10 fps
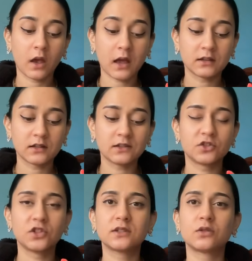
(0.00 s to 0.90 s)
And it's
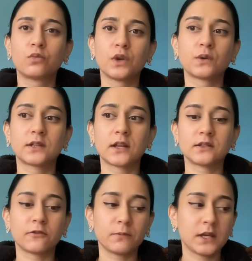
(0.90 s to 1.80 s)
just a real
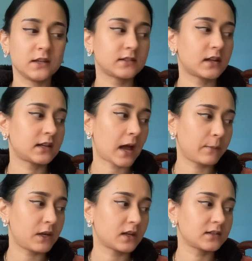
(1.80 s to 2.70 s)
sense of peace and
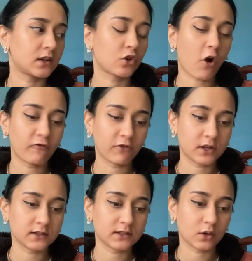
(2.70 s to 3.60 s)
happiness and
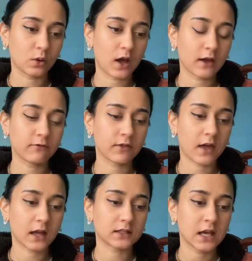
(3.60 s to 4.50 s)
confidence in your life
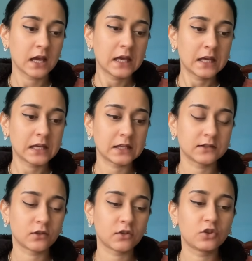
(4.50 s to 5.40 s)
that
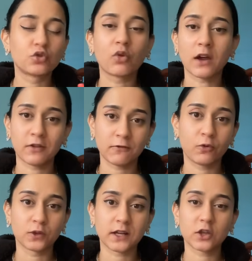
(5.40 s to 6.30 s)
is the driving
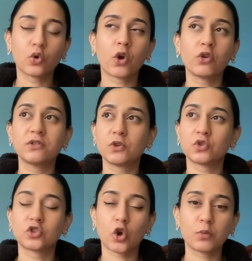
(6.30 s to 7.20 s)
force. Like you're going to feel
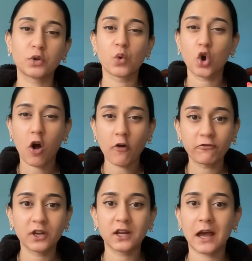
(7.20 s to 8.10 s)
so more
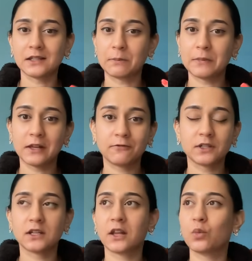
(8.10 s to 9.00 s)
confident and
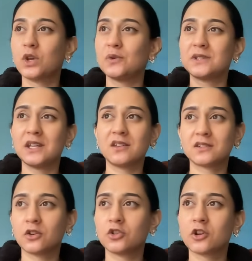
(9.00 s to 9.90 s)
uplifted. Like when you see the
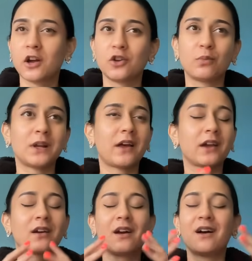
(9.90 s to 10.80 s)
sunshine, you'll be
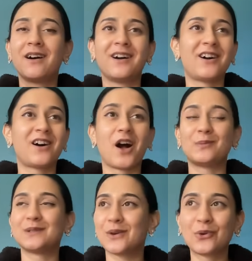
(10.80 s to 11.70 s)
like,
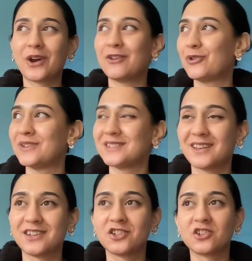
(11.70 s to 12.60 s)
I'm so grateful the
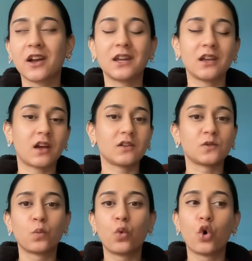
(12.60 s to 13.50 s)
sun is shining and
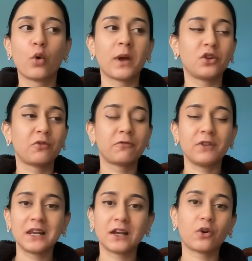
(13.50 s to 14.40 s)
it's warm and you'll
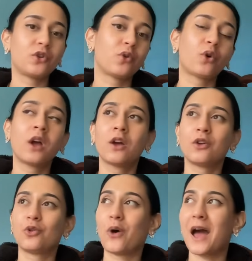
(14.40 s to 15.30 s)
feel it on your
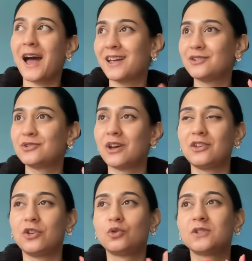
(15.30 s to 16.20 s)
your hand
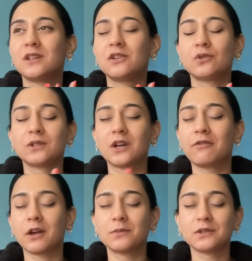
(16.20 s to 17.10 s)
and you'll just think to yourself
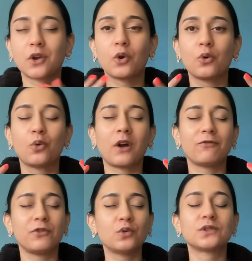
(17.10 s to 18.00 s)
like I'm so I
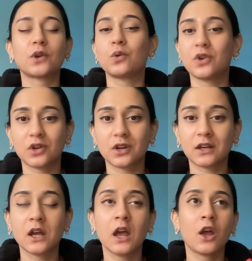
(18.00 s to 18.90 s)
feel so good
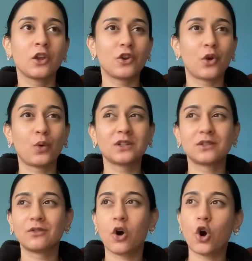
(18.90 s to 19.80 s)
and you know when it's
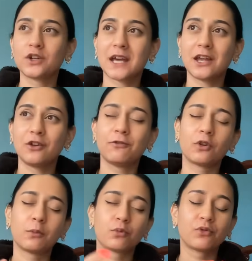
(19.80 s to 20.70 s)
sort of a hot day and you feel
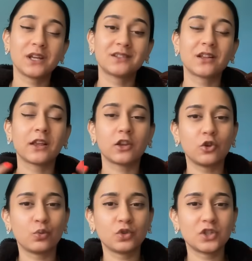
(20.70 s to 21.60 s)
a breeze like
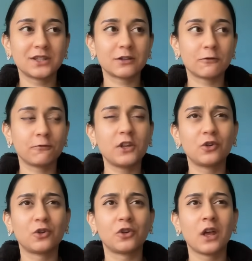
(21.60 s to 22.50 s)
you will just
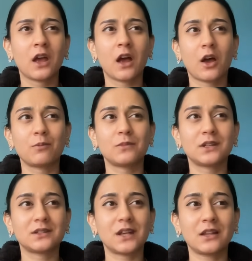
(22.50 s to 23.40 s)
feel um,
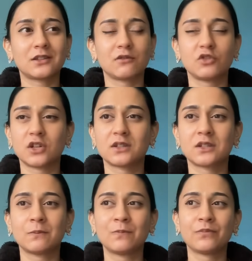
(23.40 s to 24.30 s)
this sense of
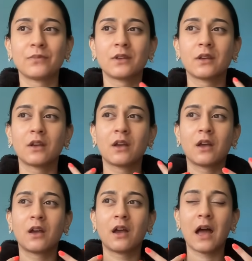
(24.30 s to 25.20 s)
just
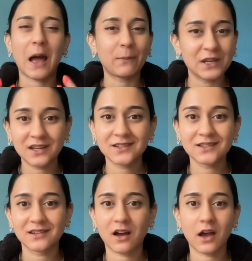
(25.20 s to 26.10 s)

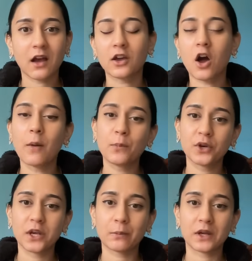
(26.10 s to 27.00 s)
happiness I, I can't
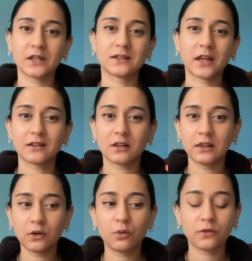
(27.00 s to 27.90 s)
put it but it's like
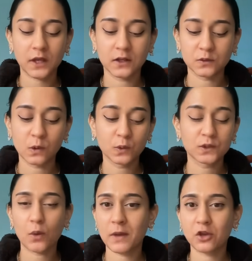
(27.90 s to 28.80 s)
little things will
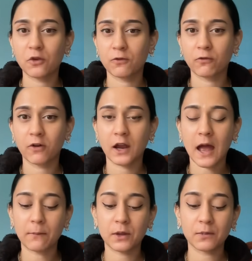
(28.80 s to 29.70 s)
also make you feel very
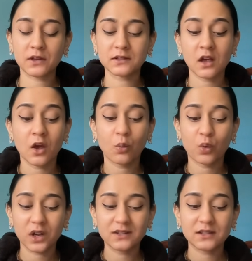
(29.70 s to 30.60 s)
happy because
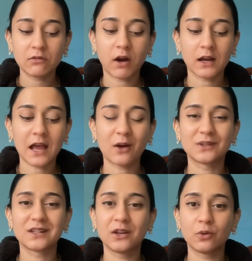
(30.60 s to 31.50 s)
what I see right now
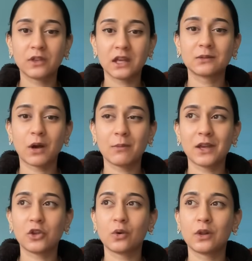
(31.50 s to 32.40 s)
is little things might
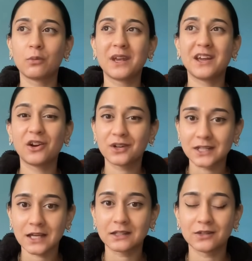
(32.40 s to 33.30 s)
make you a little bit
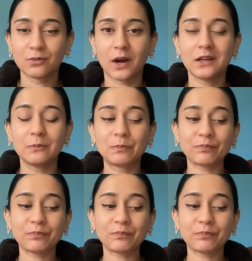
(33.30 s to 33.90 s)
irritated right